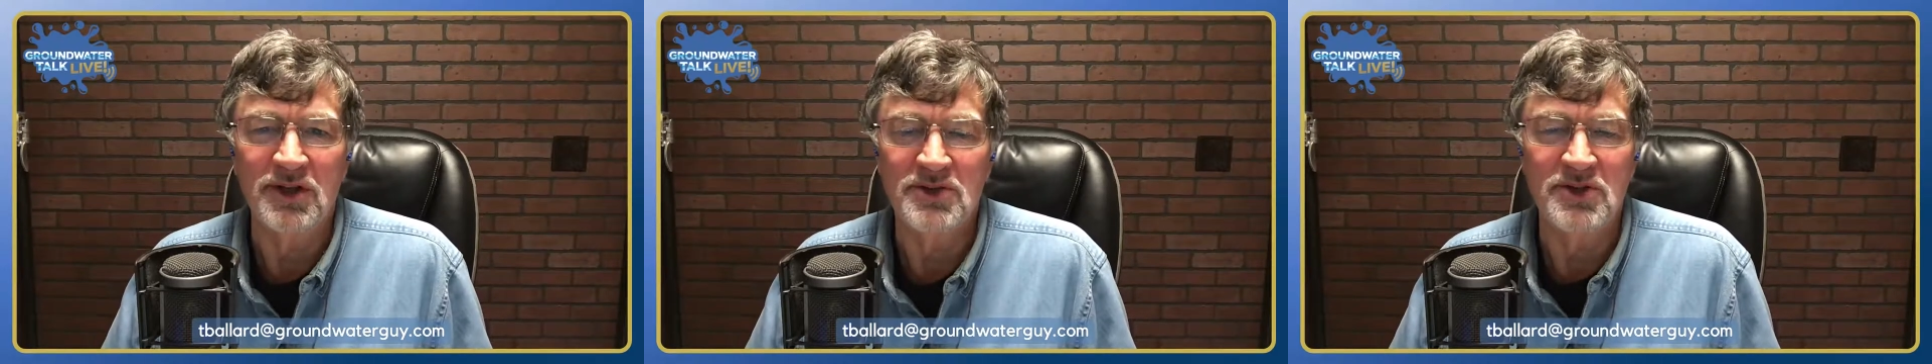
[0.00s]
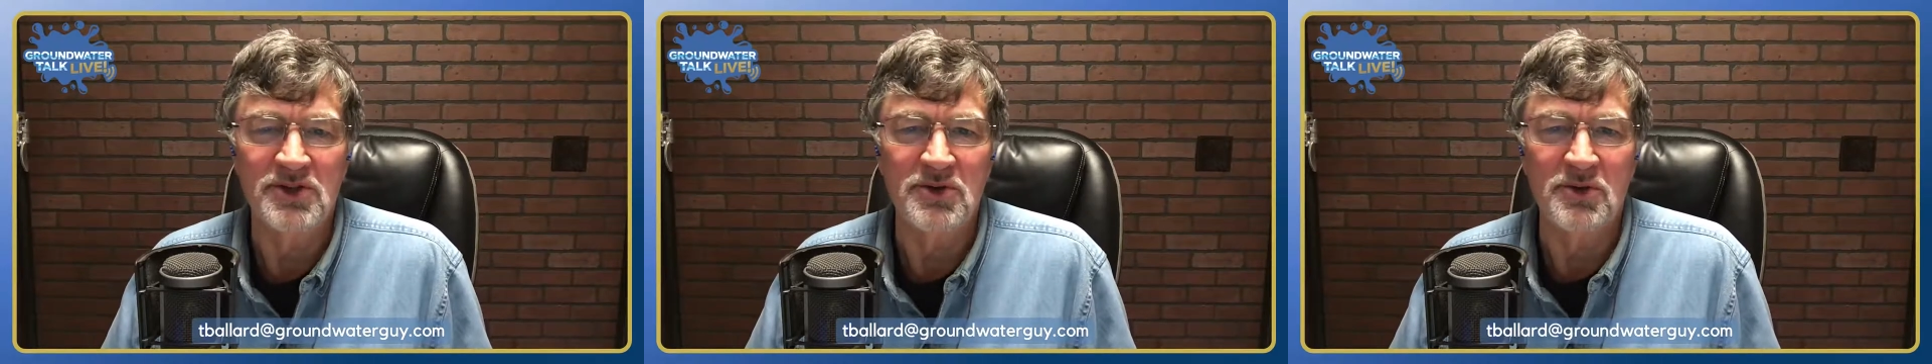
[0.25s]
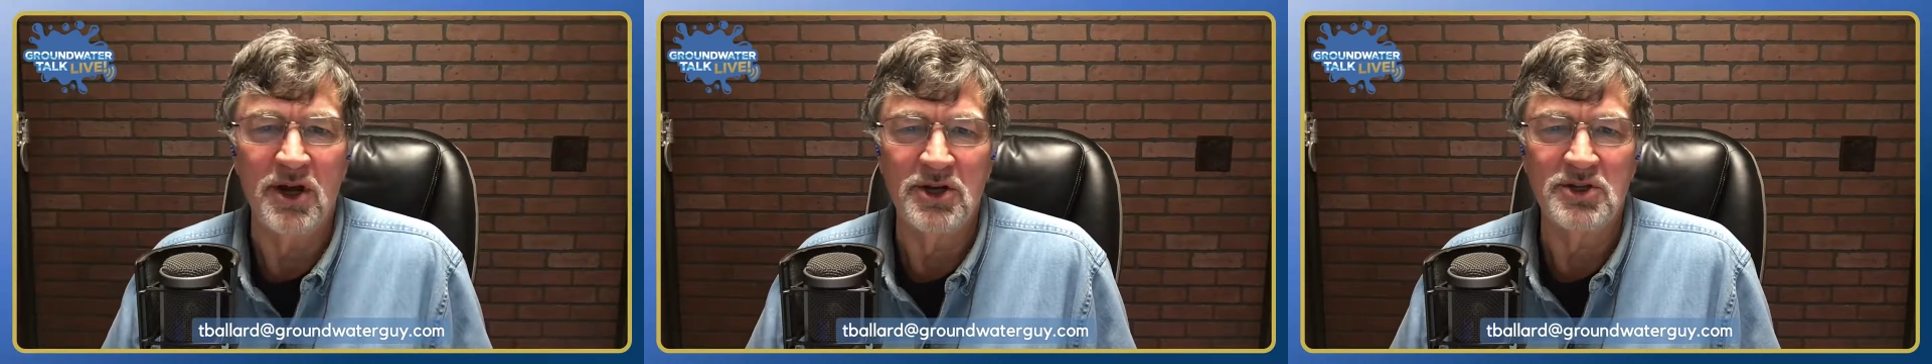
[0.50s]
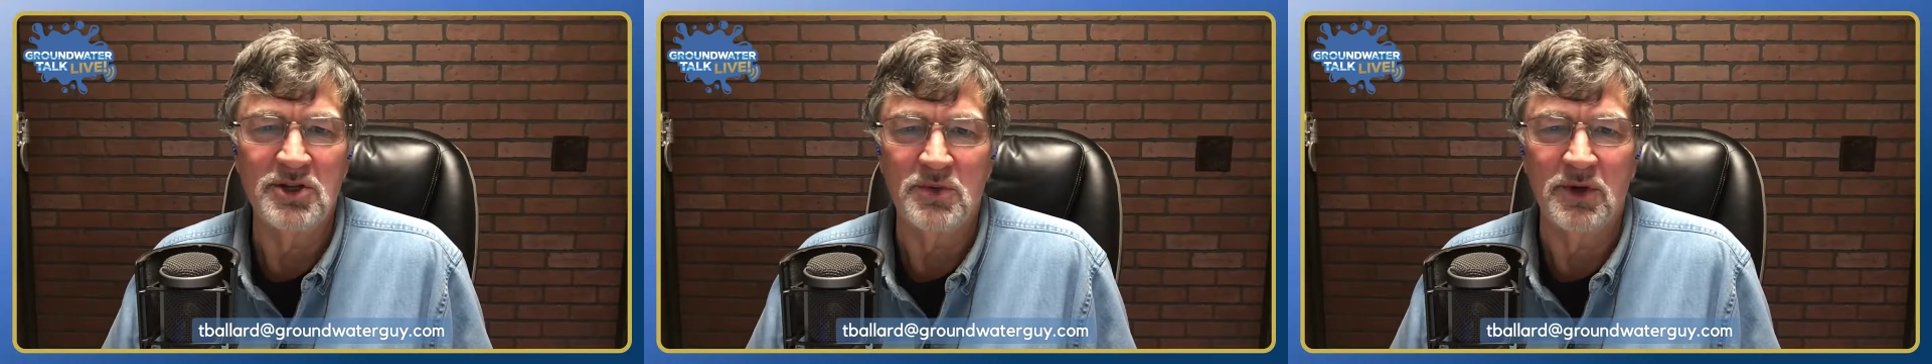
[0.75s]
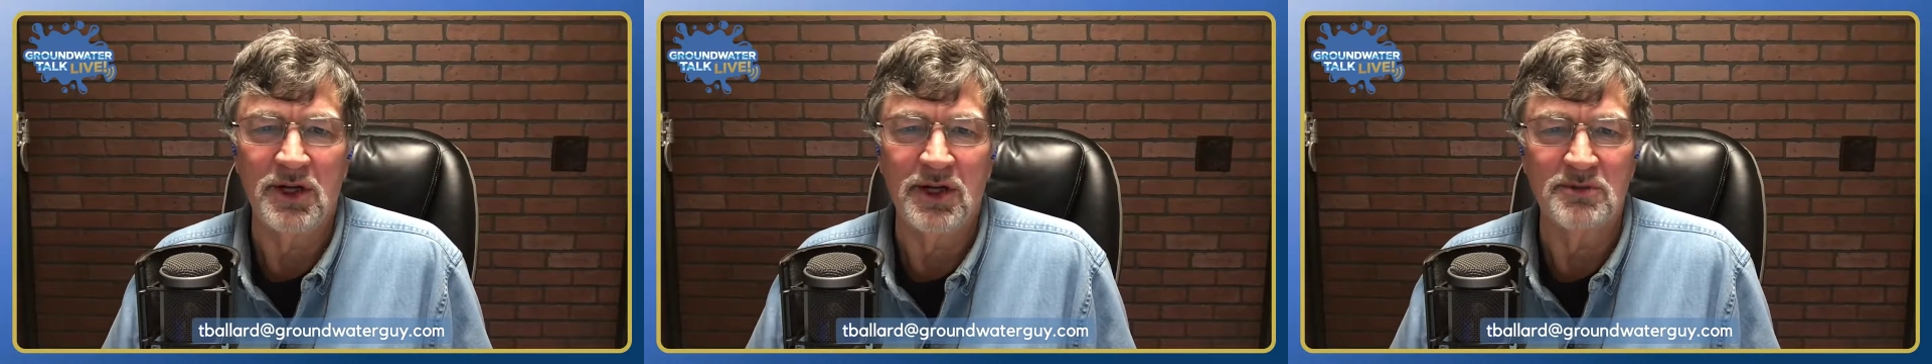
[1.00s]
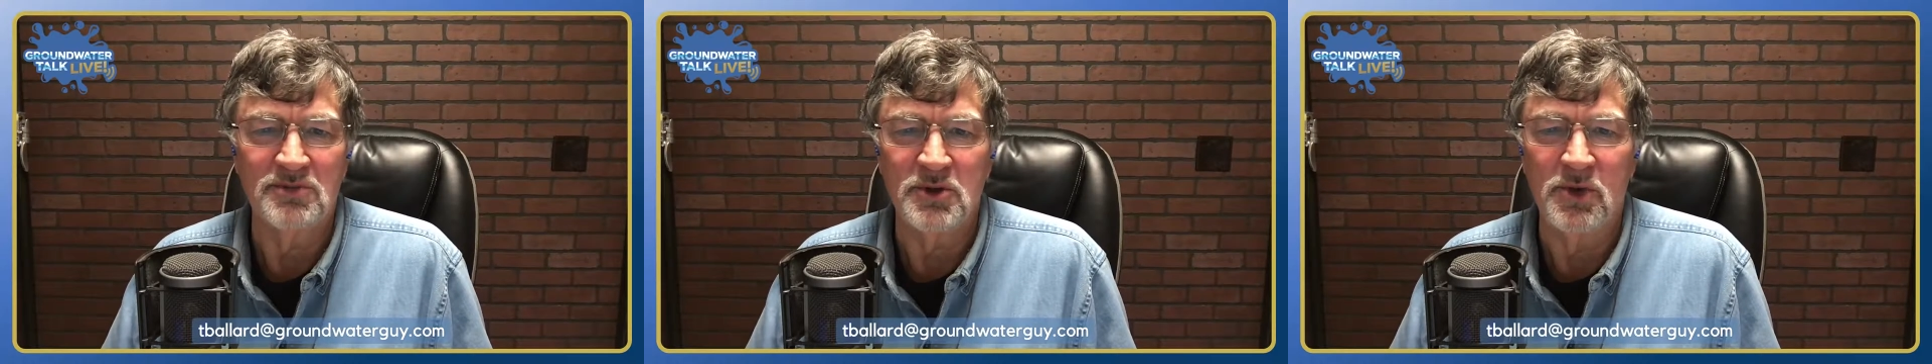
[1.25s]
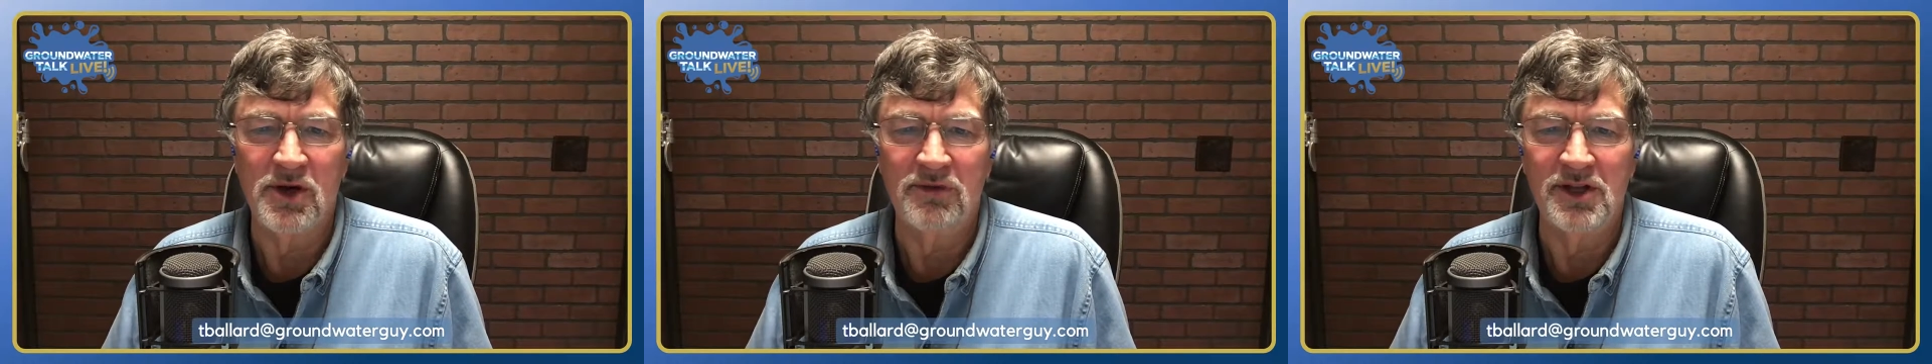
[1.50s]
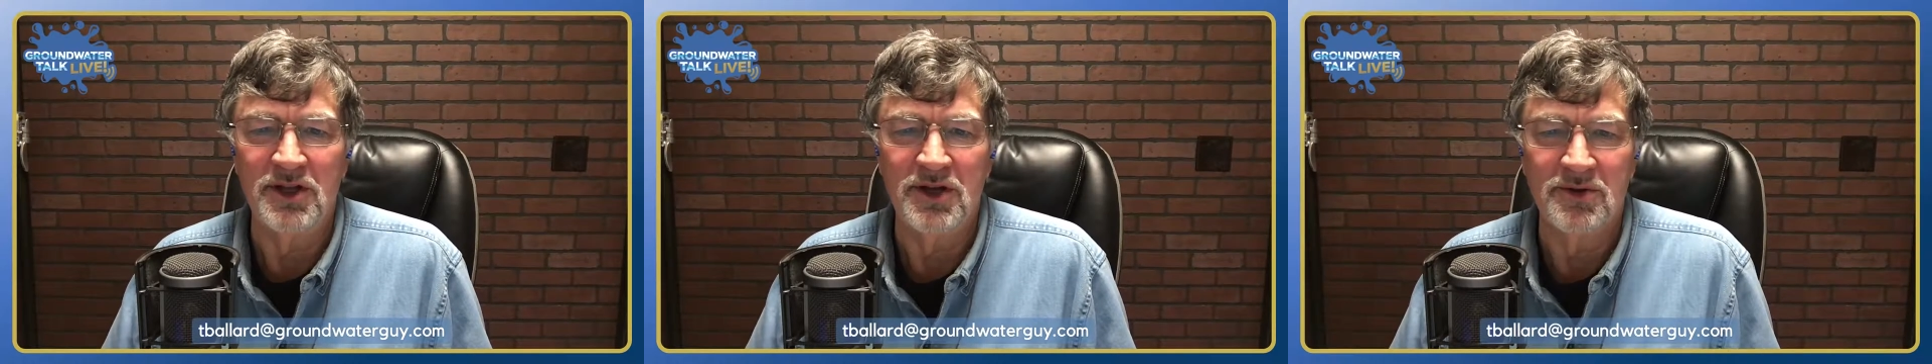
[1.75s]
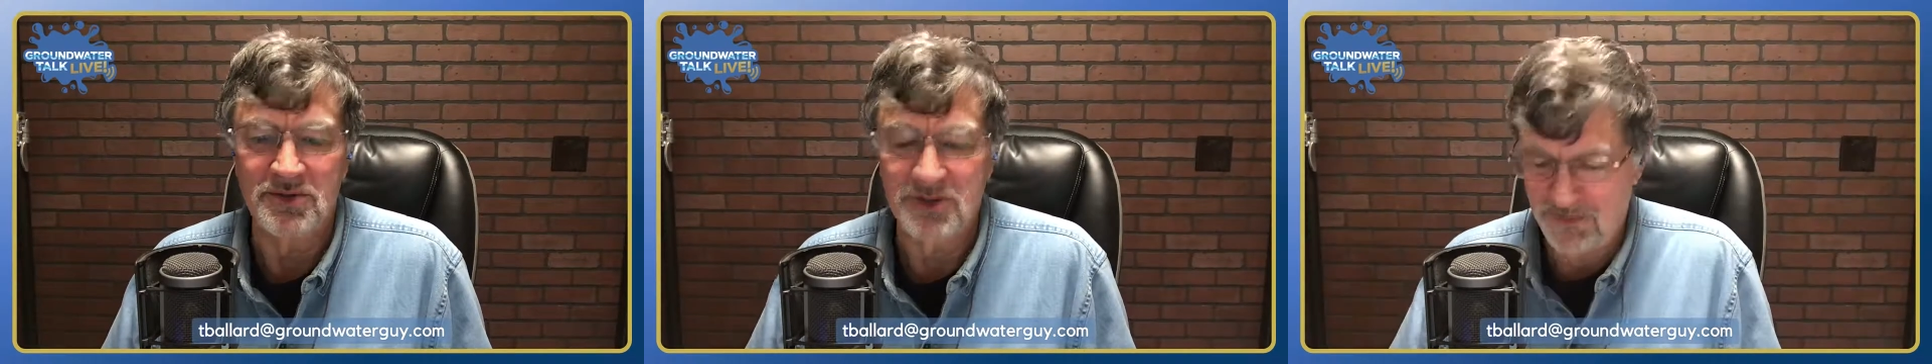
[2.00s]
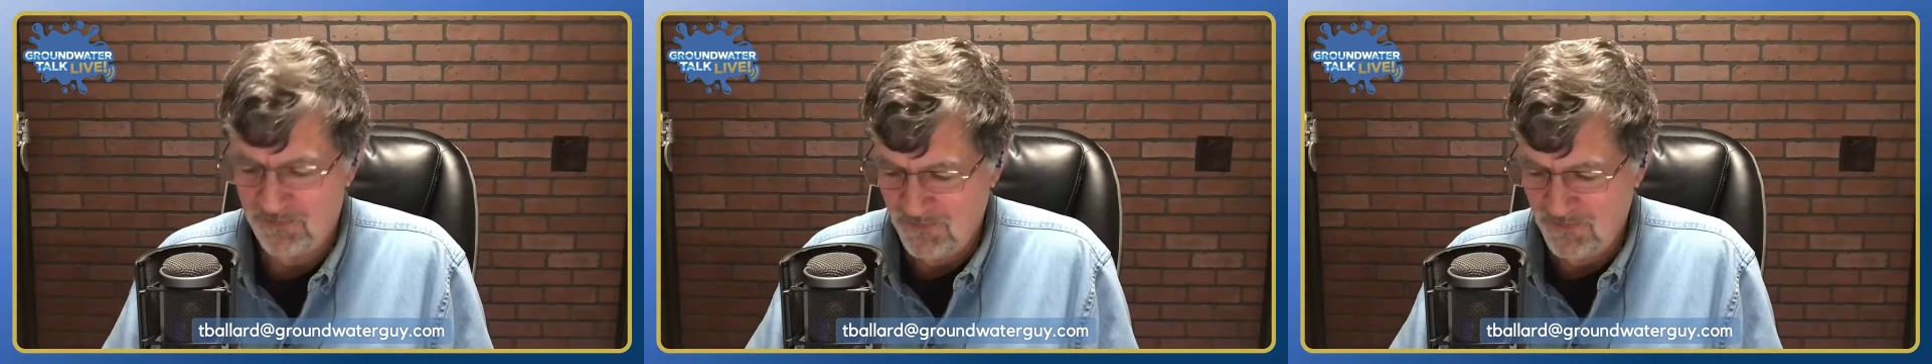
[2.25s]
situations when it comes to well videos.